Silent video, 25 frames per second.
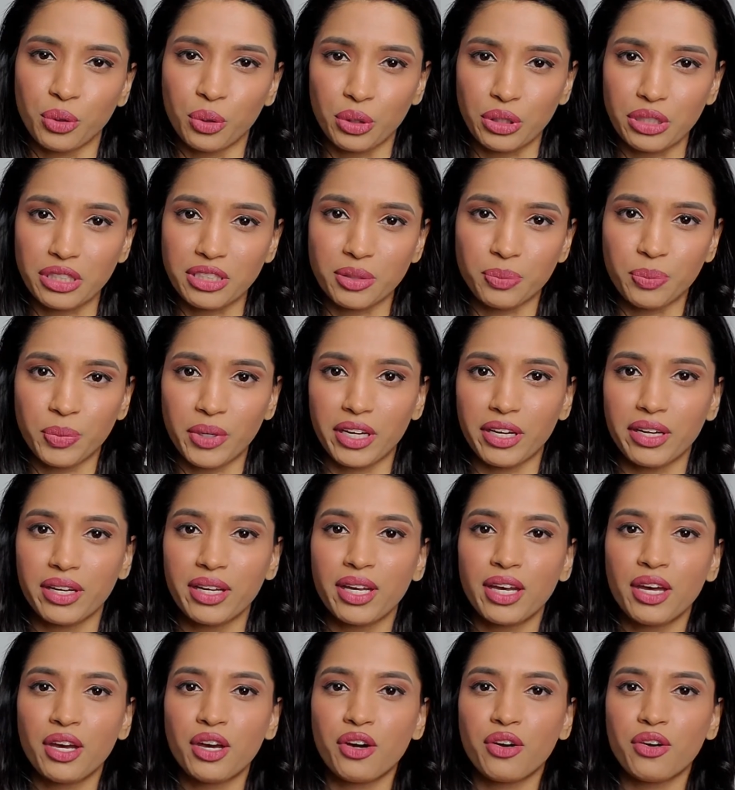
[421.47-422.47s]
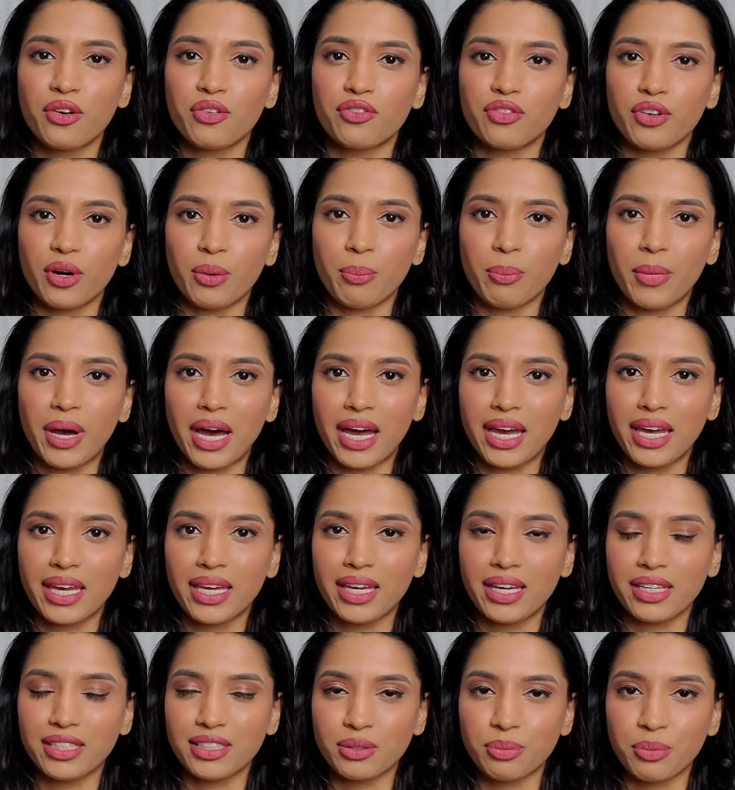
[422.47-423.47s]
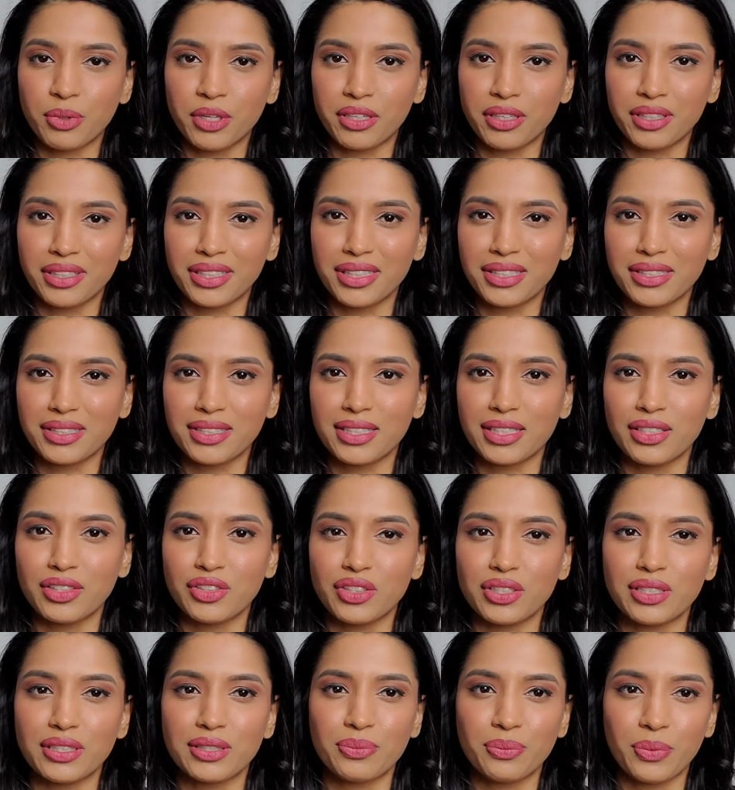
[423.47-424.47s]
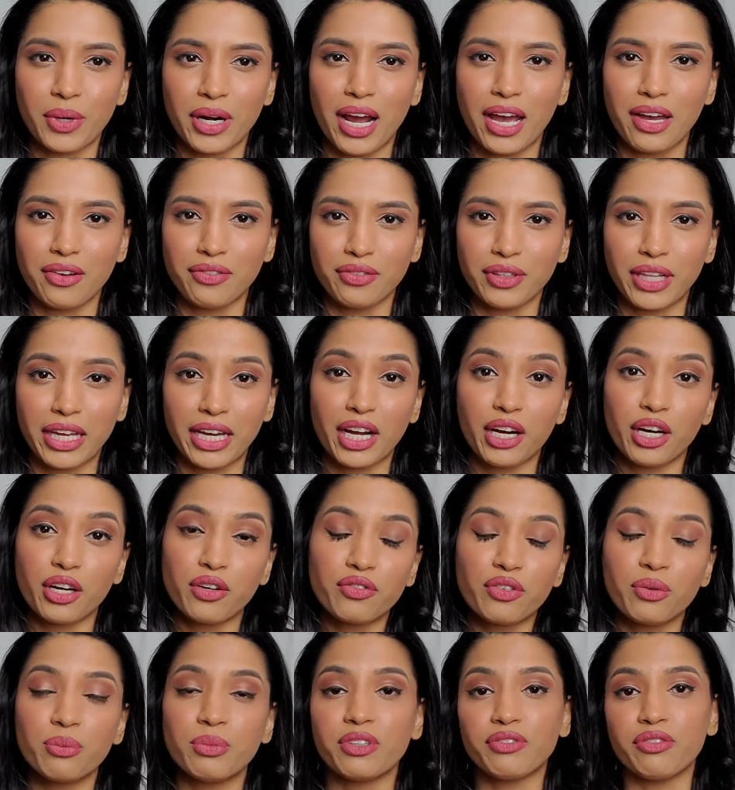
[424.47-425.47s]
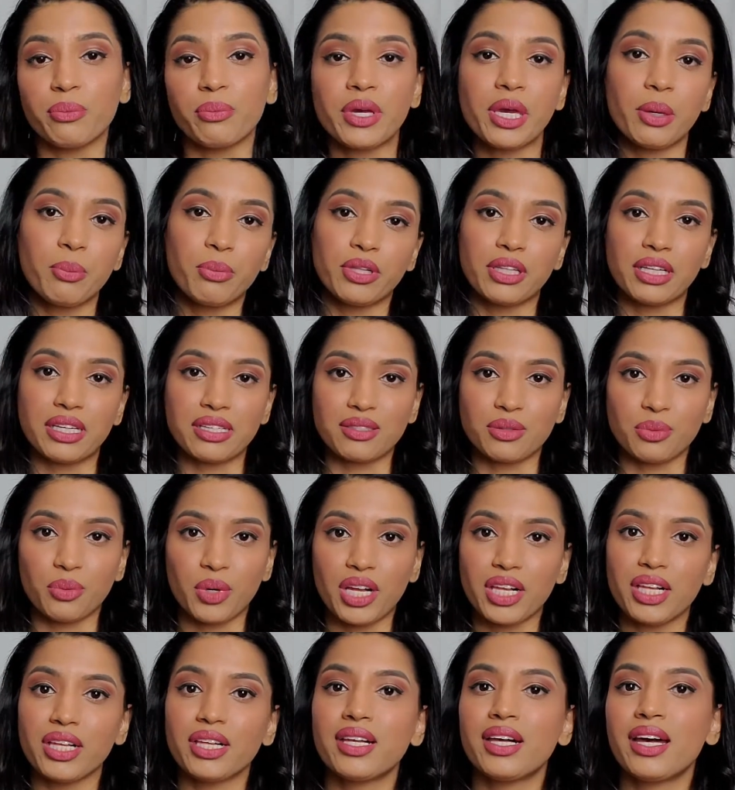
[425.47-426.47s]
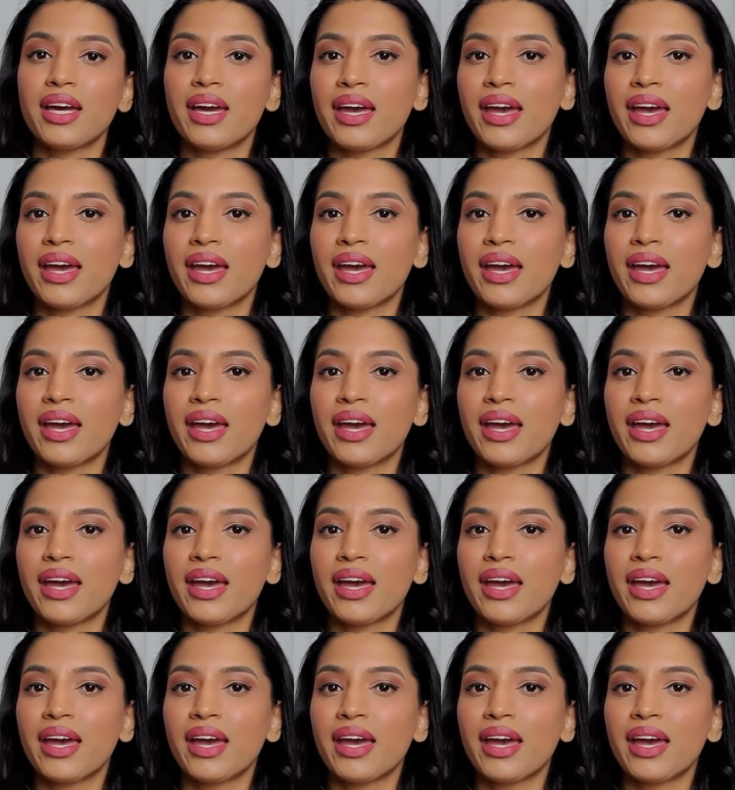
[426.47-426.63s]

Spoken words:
course, but from my experience and just what I've like heard from different people as well,